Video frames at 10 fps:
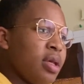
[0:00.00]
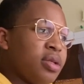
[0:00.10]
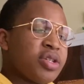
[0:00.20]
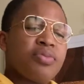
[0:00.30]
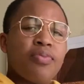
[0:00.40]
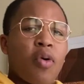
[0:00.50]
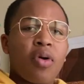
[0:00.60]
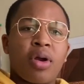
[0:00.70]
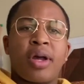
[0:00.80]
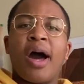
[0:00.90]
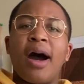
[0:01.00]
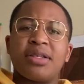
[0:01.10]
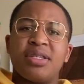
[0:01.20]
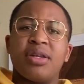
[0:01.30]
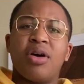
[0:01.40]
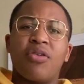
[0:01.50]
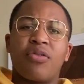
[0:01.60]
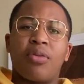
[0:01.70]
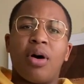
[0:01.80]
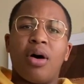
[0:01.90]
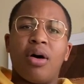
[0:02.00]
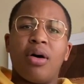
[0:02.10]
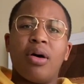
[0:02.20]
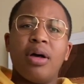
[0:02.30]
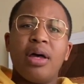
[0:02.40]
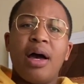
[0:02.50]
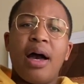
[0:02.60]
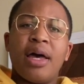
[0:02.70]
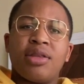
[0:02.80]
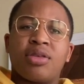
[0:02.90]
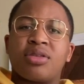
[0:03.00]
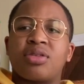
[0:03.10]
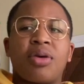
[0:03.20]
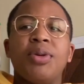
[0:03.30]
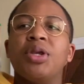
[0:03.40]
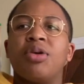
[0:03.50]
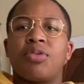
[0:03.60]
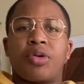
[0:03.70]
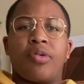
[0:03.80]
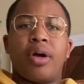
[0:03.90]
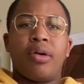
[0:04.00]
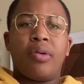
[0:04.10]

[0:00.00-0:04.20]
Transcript: just more content overall, this community will grow.